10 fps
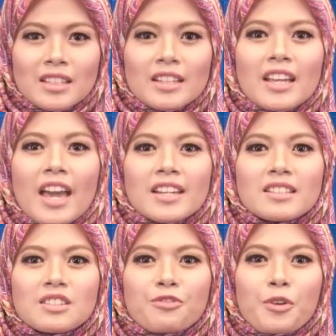then
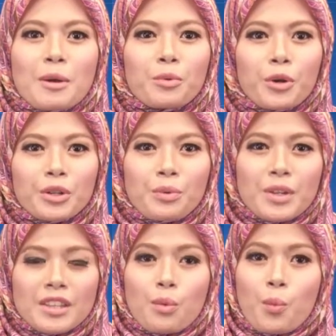added the framework
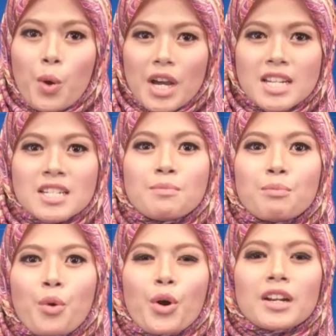with one
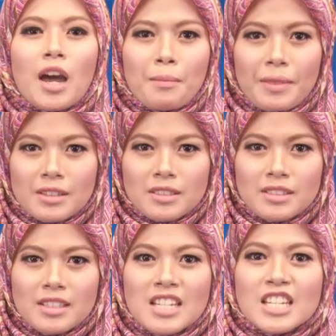more component,
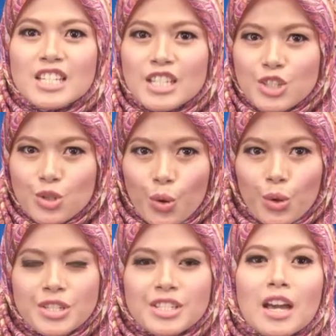
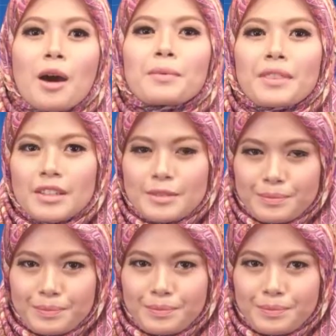discourse competence.